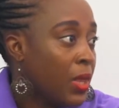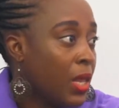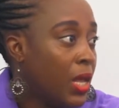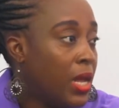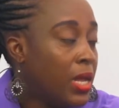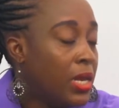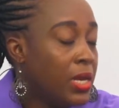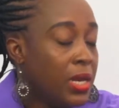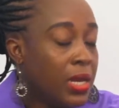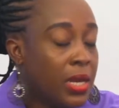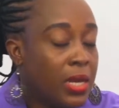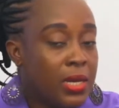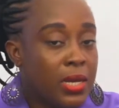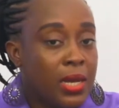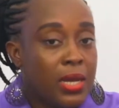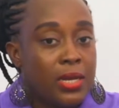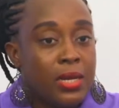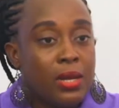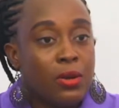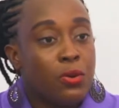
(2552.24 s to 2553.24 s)

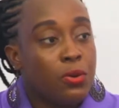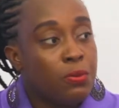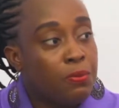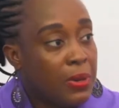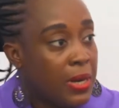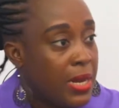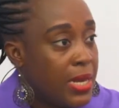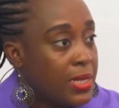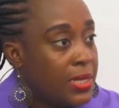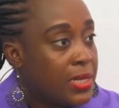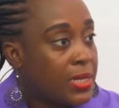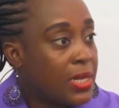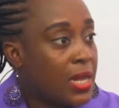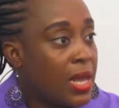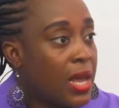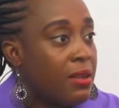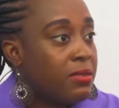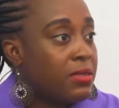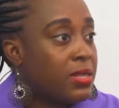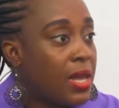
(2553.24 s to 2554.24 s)
good place
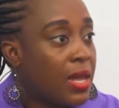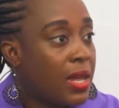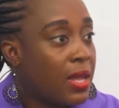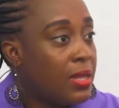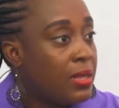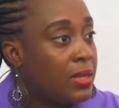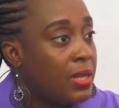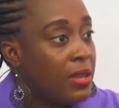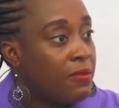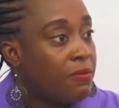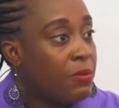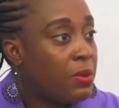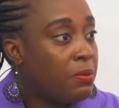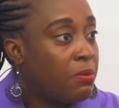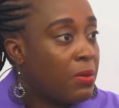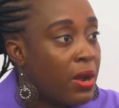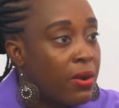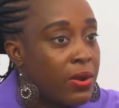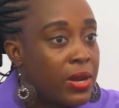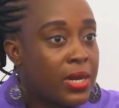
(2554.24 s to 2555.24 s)
after they've been
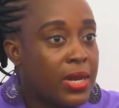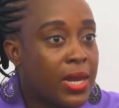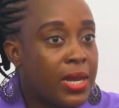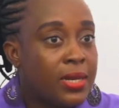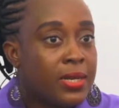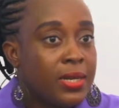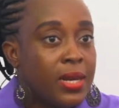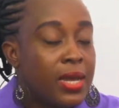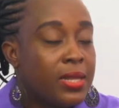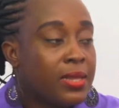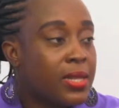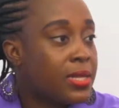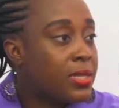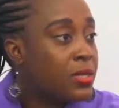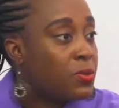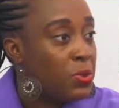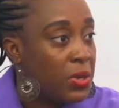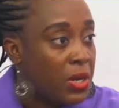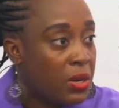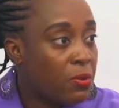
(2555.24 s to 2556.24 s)
married, and
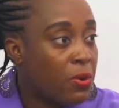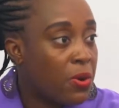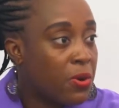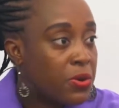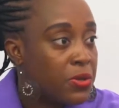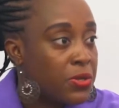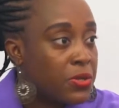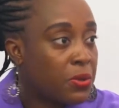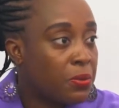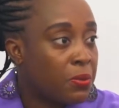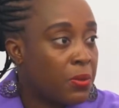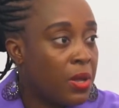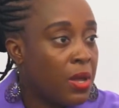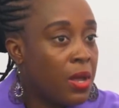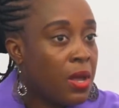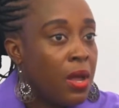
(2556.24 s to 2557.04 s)
that's really worrisome.